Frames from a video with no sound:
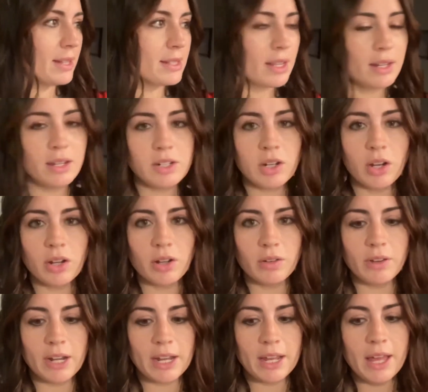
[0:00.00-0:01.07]
It's getting dark
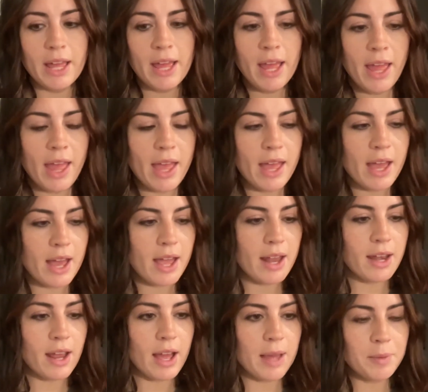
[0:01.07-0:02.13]
already.
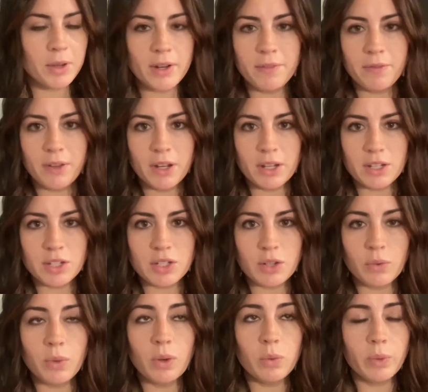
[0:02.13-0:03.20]
And I'm gonna finish,
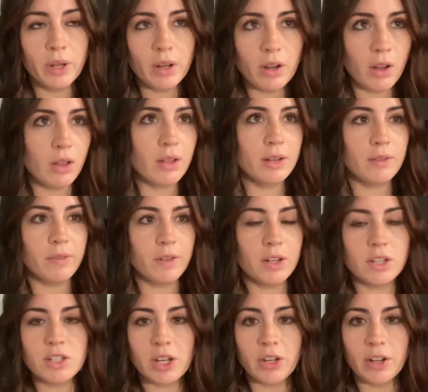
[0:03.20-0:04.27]
well, we're all gonna
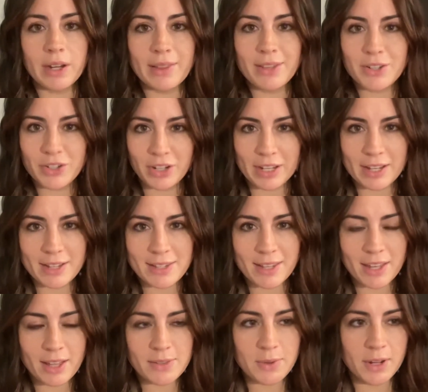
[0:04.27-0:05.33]
finish decorating the tree because the
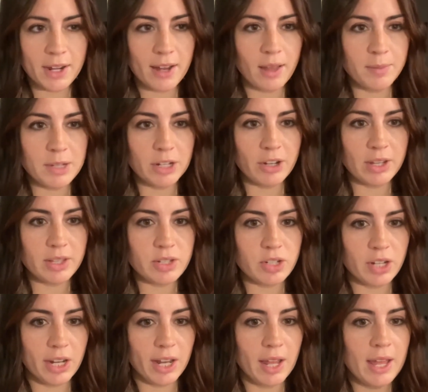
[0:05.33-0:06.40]
kids wanted to help decorate the
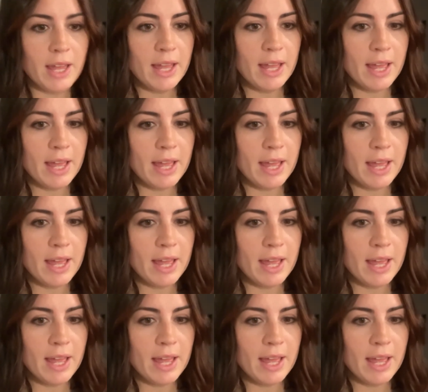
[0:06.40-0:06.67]
tree.